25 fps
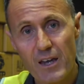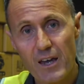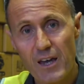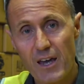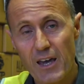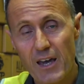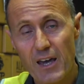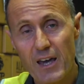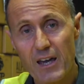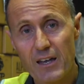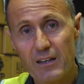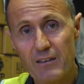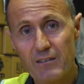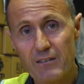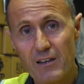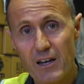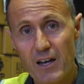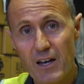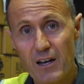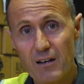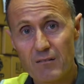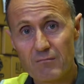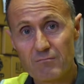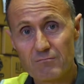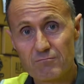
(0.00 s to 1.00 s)
And
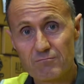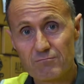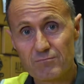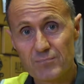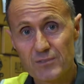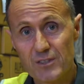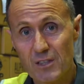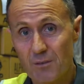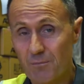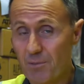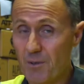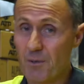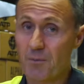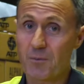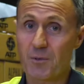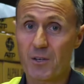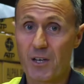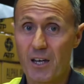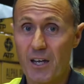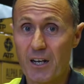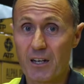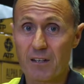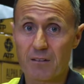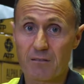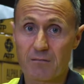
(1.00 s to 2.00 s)
some people
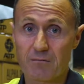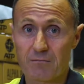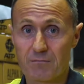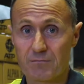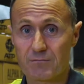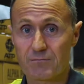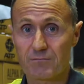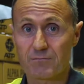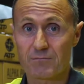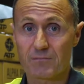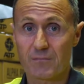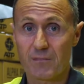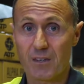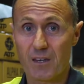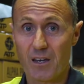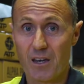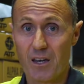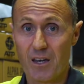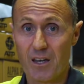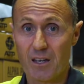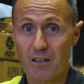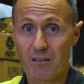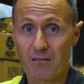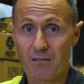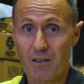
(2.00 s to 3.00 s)
get it,
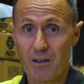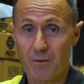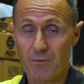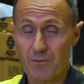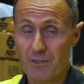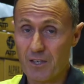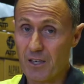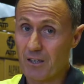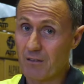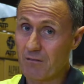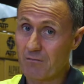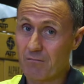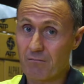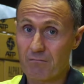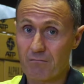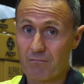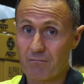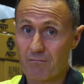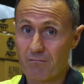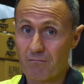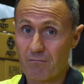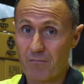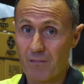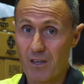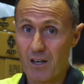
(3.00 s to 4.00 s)
and that was it.
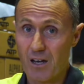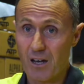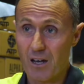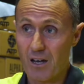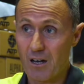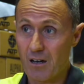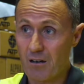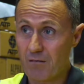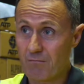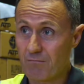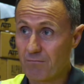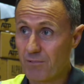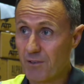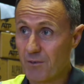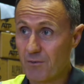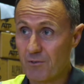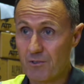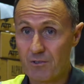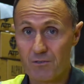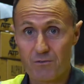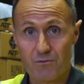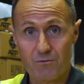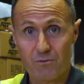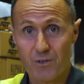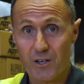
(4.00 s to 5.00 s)
That
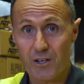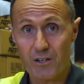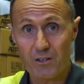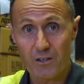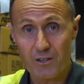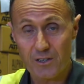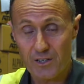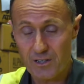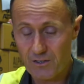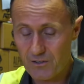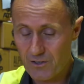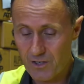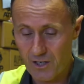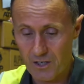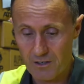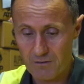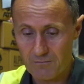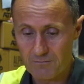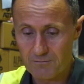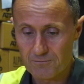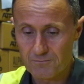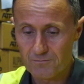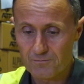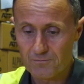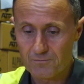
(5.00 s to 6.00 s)
was 29 years ago.
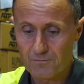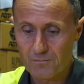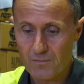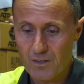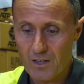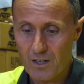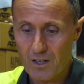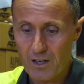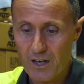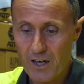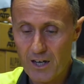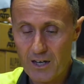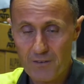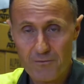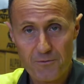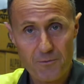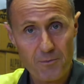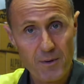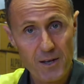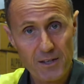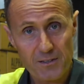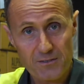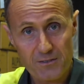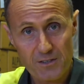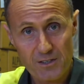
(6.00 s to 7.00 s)
I had it for
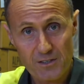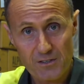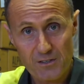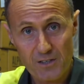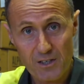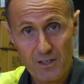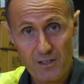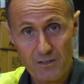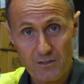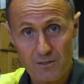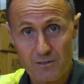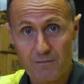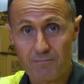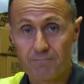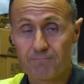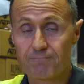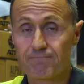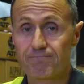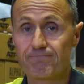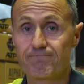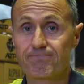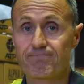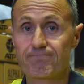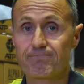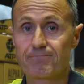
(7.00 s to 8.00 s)
about 6 years.
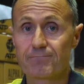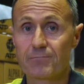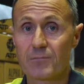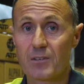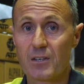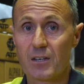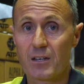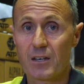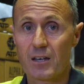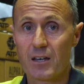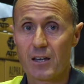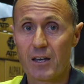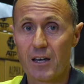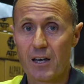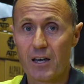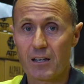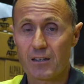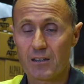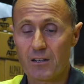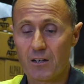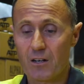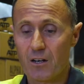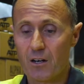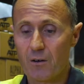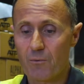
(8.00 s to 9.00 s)

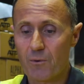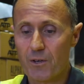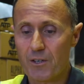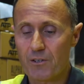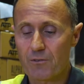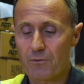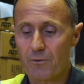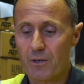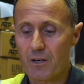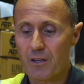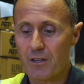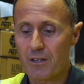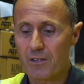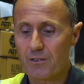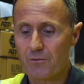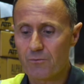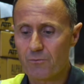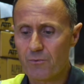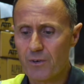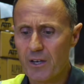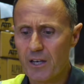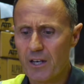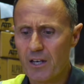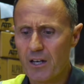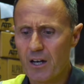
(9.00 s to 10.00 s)
And then I went to one of these
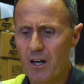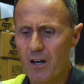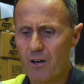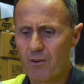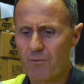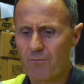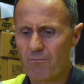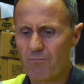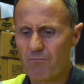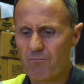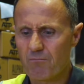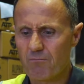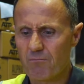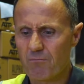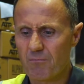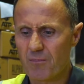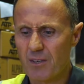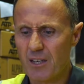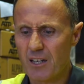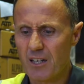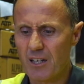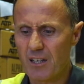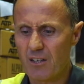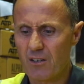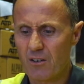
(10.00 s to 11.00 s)
weirdo,
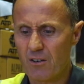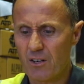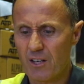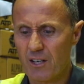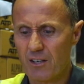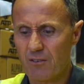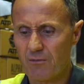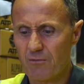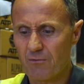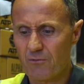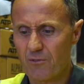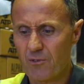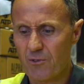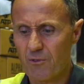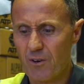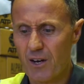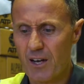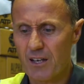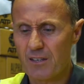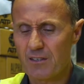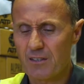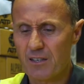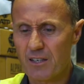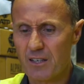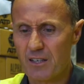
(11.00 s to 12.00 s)
idiotic,
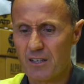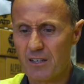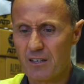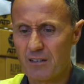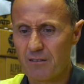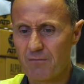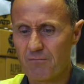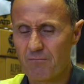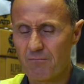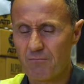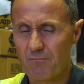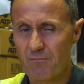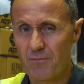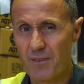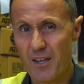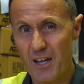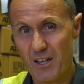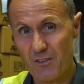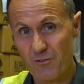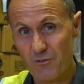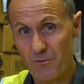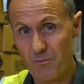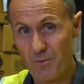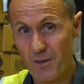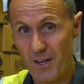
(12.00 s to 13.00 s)
crazy
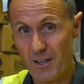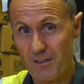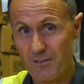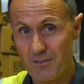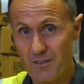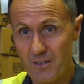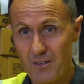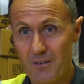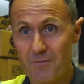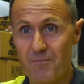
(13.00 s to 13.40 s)
naturopaths.